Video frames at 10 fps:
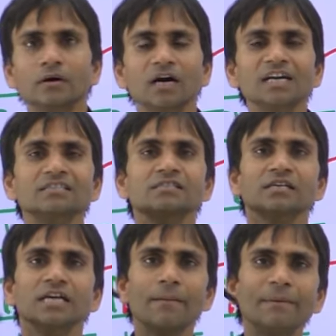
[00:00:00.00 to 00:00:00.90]
Earth's
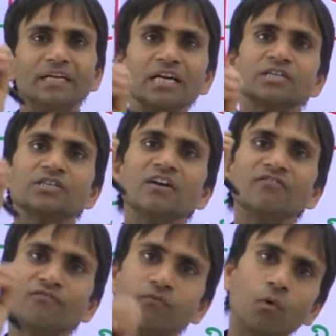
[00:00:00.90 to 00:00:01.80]
gravitational
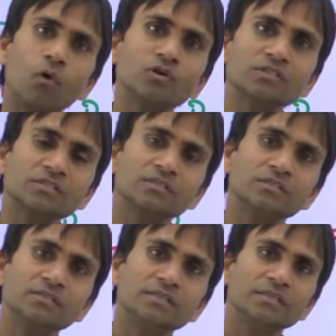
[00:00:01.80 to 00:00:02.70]
force
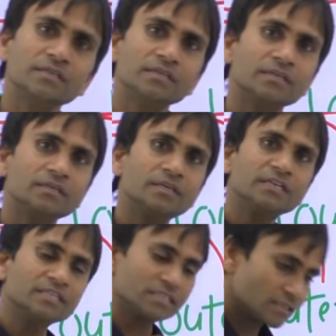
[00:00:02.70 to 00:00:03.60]

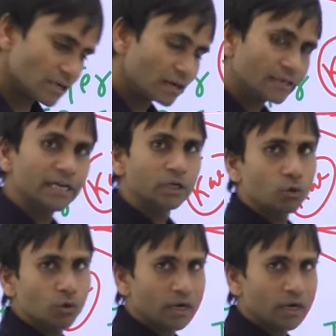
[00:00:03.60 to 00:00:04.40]
is started to